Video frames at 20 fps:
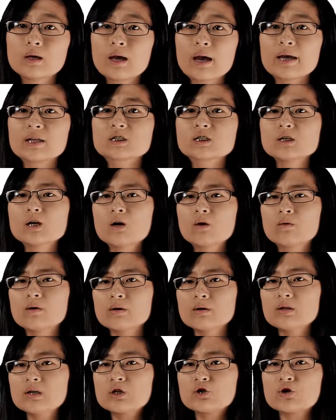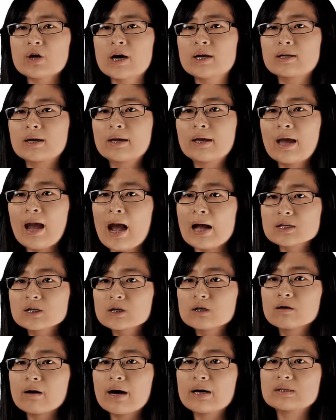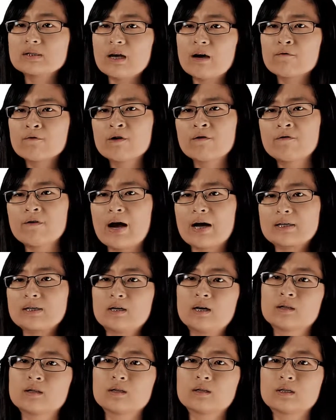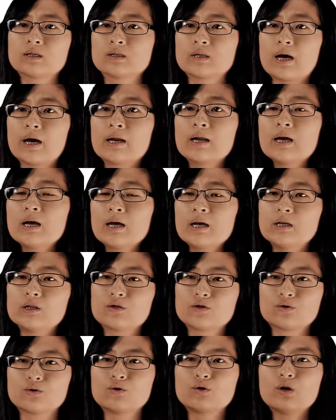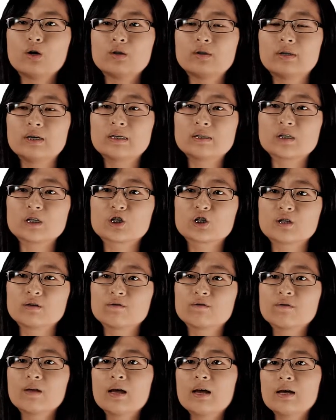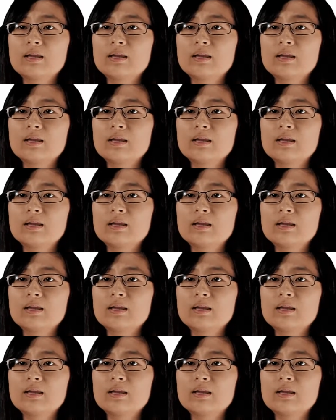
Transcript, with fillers: Hence, rather than trying to categorize every factor under the sun into things that shift